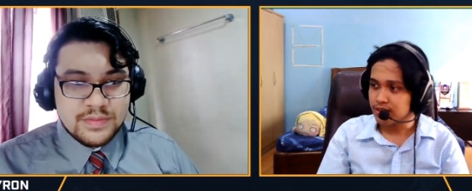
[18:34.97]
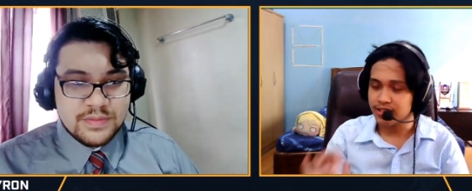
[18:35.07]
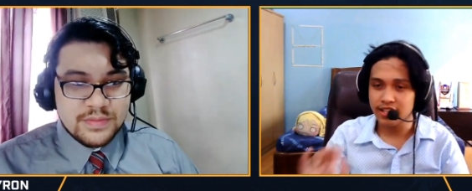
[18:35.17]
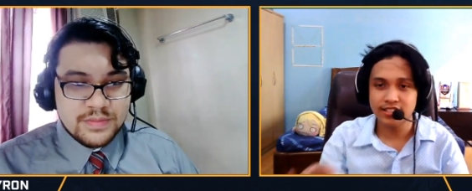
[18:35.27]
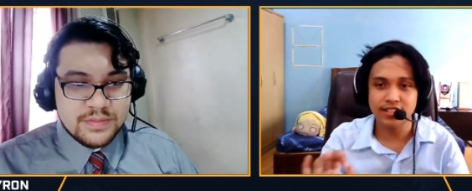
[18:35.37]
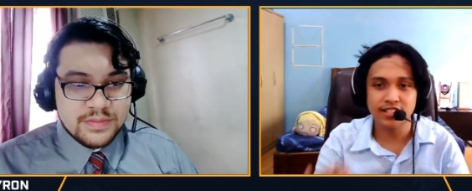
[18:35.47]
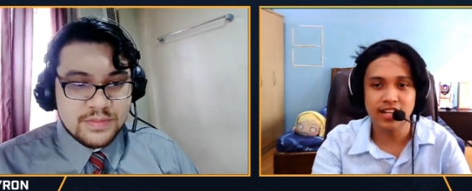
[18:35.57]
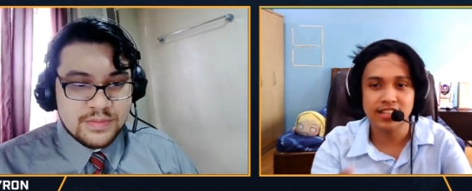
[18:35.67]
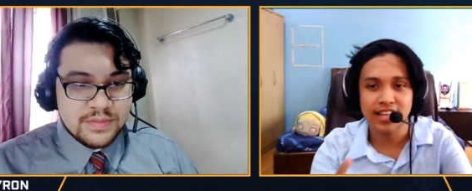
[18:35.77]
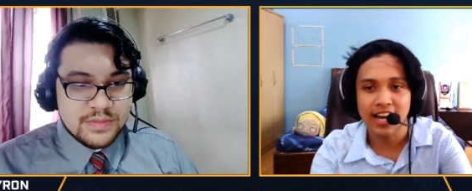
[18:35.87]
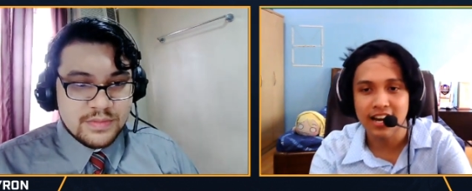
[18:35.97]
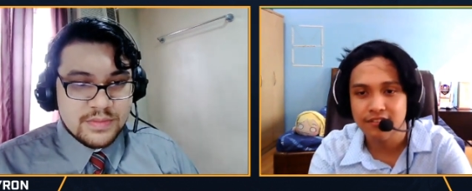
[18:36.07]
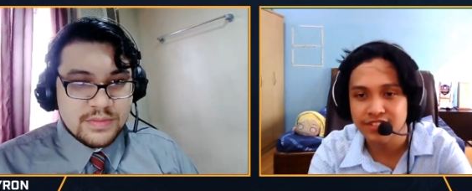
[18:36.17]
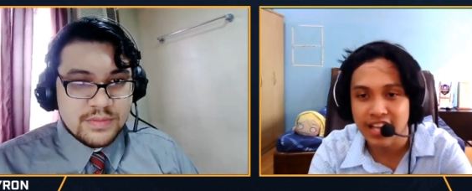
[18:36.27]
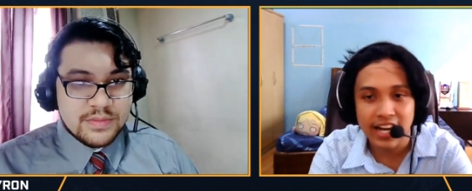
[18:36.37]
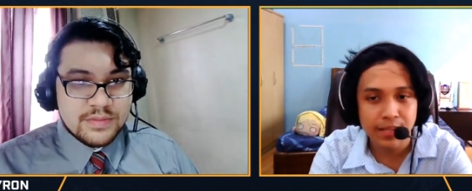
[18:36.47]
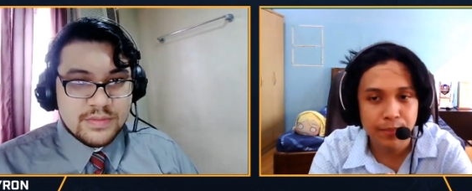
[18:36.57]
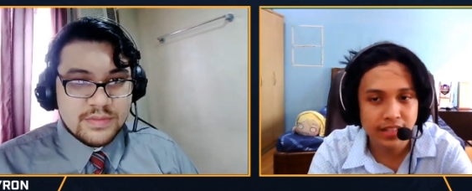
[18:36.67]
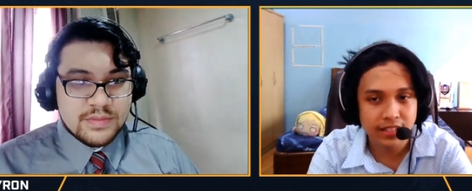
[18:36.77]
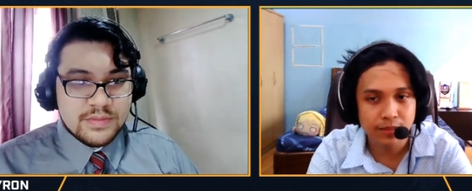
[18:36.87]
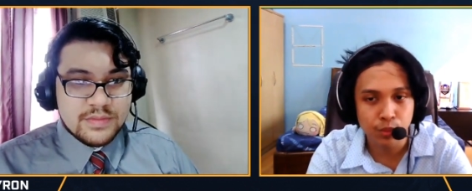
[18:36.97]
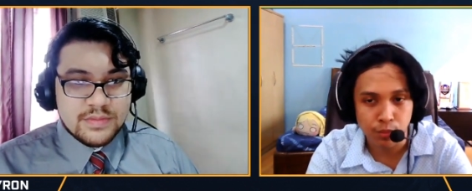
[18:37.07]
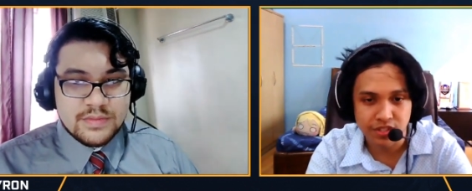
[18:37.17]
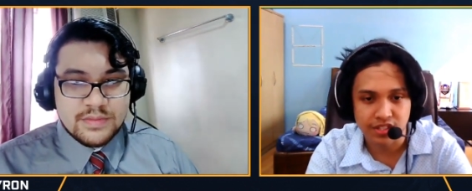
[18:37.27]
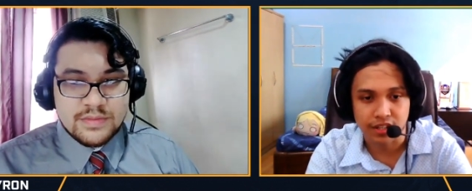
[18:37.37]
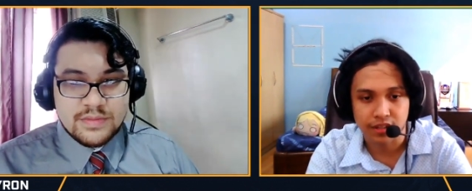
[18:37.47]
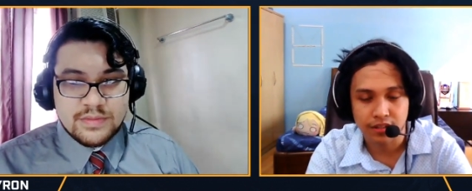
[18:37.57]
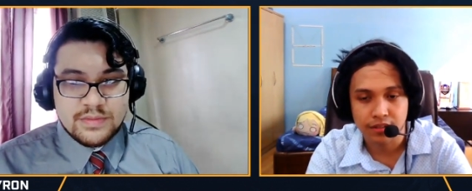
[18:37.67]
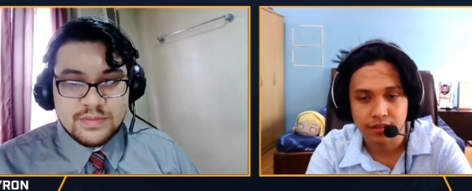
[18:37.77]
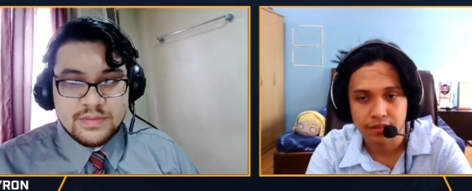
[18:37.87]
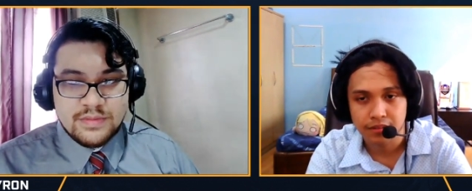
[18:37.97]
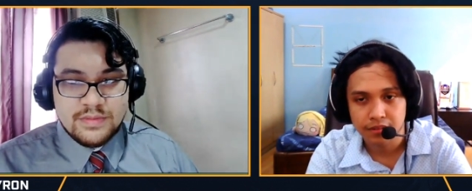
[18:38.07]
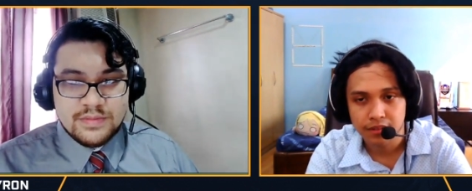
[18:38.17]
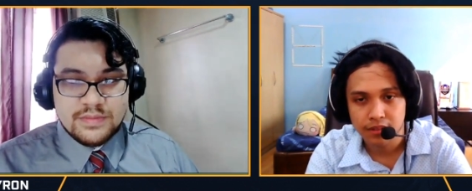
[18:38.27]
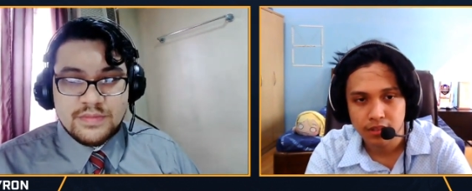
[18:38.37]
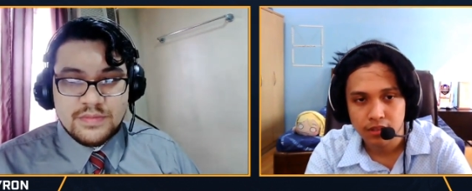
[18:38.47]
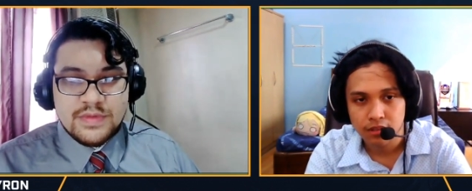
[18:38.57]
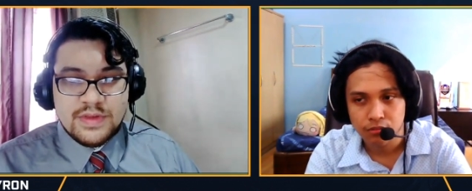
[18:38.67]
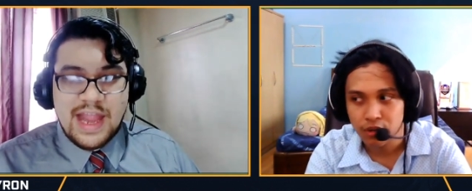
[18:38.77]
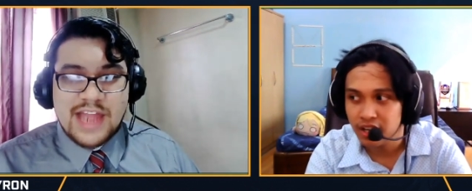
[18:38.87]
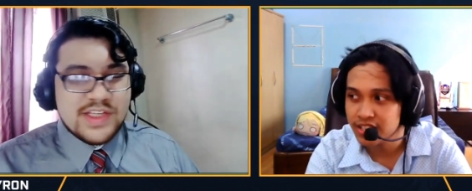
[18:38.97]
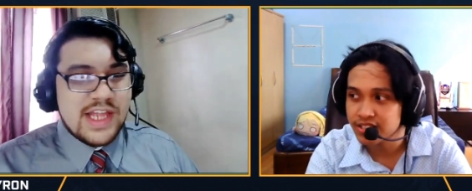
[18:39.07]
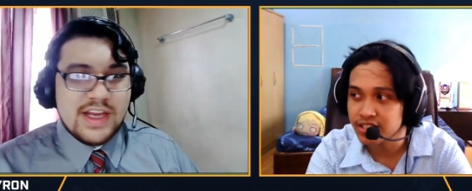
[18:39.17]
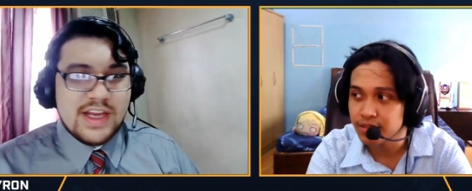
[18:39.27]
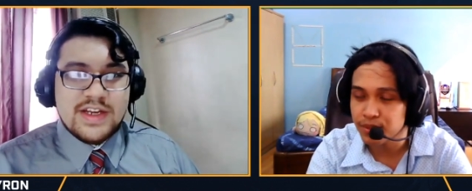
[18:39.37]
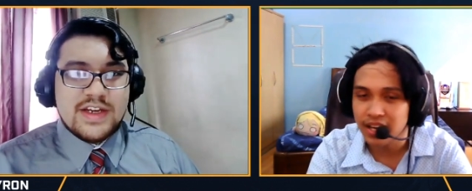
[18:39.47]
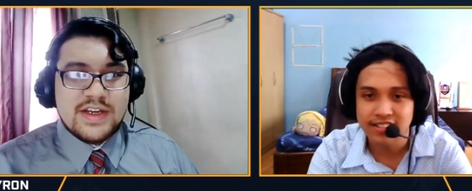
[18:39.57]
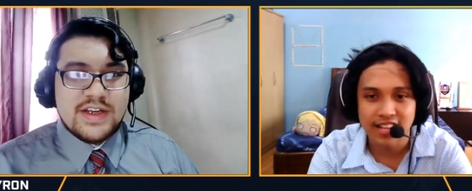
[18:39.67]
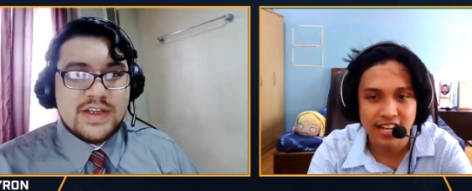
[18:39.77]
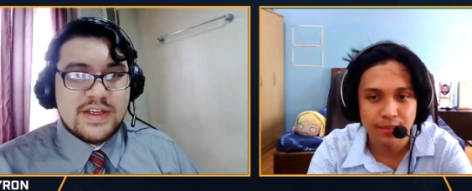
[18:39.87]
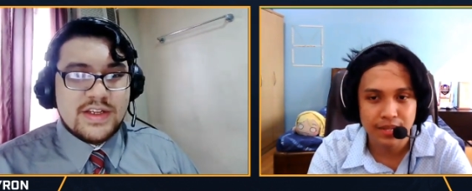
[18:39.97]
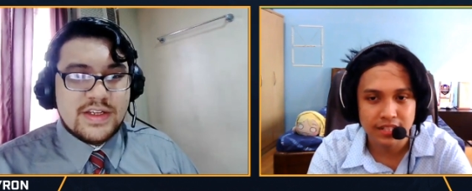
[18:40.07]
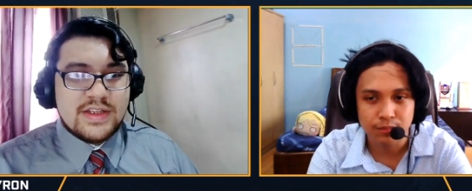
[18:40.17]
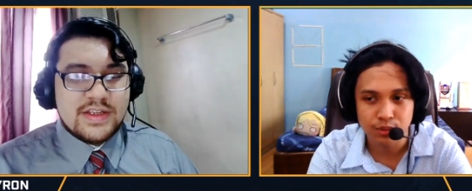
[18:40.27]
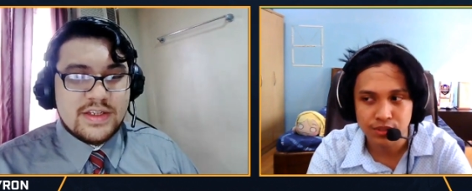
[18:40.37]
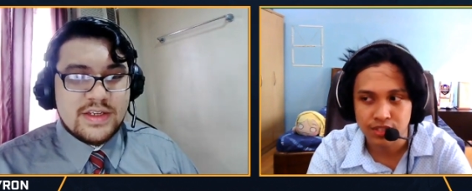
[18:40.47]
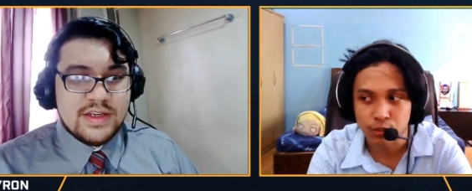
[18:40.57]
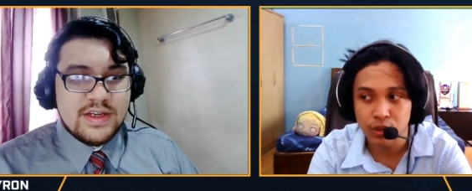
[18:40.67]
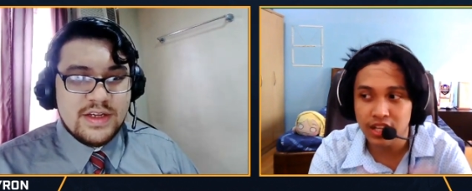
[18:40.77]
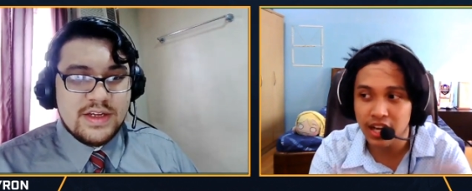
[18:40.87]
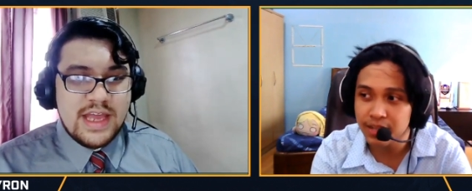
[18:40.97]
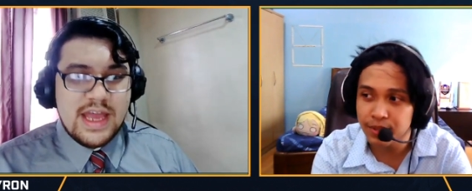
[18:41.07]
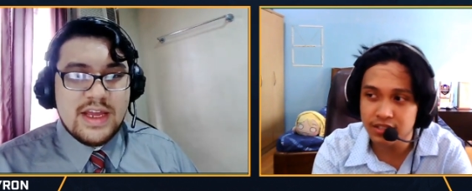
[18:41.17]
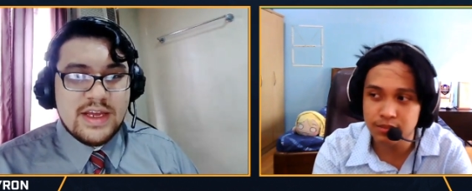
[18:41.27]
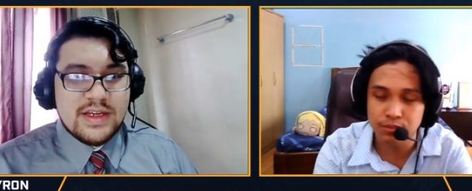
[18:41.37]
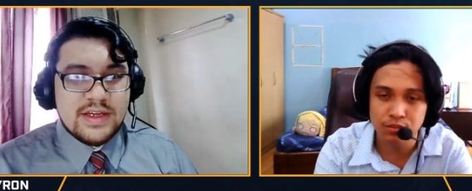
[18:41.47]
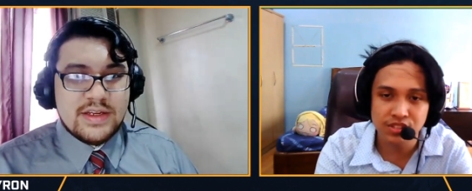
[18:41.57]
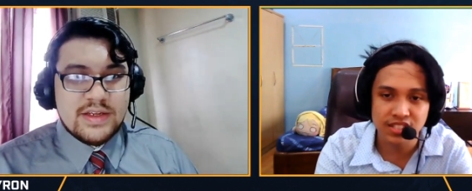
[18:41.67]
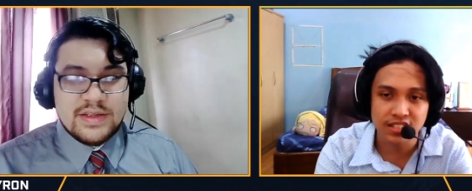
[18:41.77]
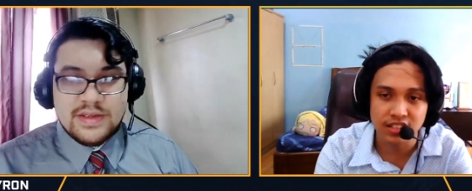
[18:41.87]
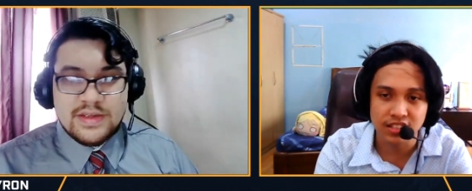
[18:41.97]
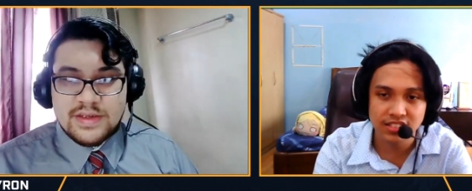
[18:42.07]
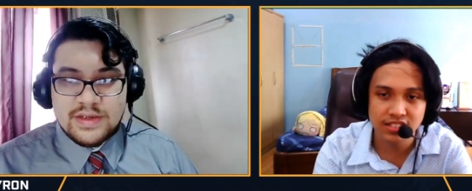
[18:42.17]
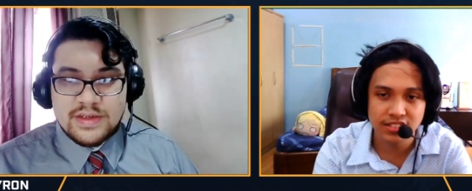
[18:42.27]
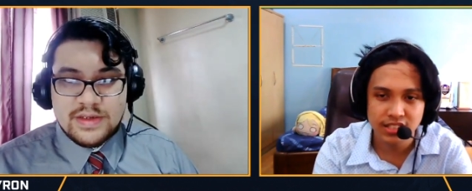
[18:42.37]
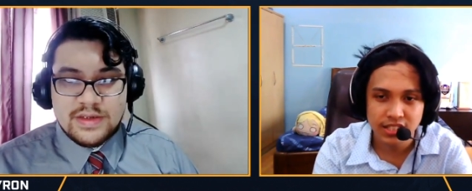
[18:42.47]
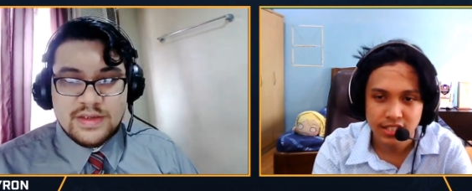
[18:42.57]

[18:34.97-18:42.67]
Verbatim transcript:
Speaker 1: Zels does not have the animated broomstick, whereas like... Dippy has animated broomstick. What animated yeah. broomstick does